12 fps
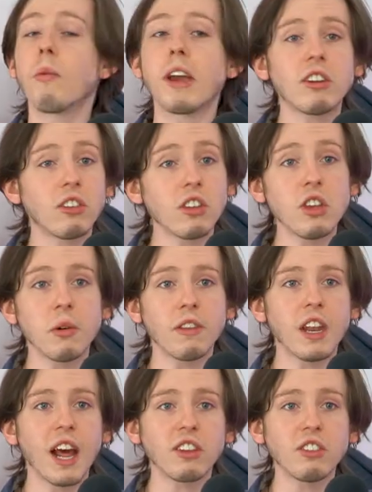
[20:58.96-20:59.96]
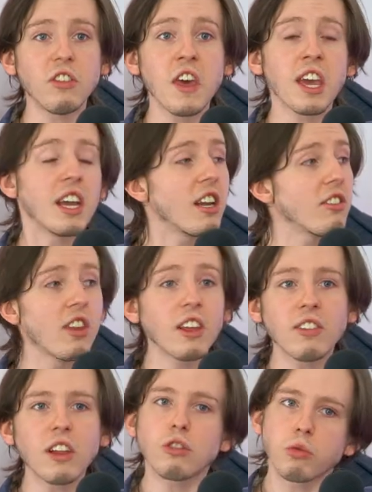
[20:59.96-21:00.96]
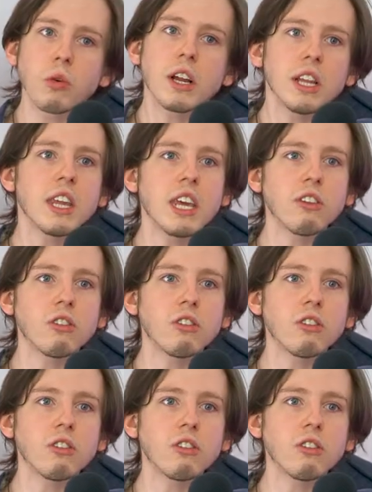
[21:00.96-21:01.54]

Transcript: wait to see you in the next thing. And it's like, that's really